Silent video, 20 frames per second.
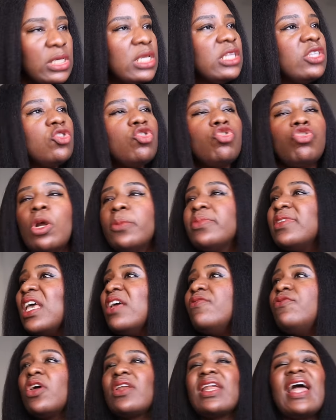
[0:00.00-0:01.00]
It trumps
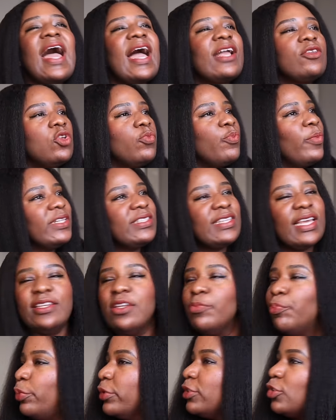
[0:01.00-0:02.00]
every other argument
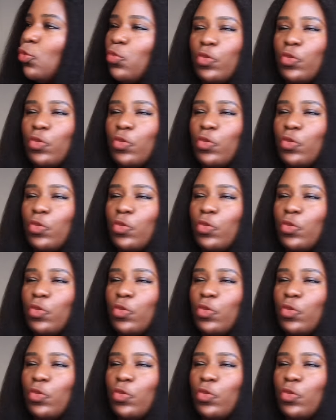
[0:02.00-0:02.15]
anybody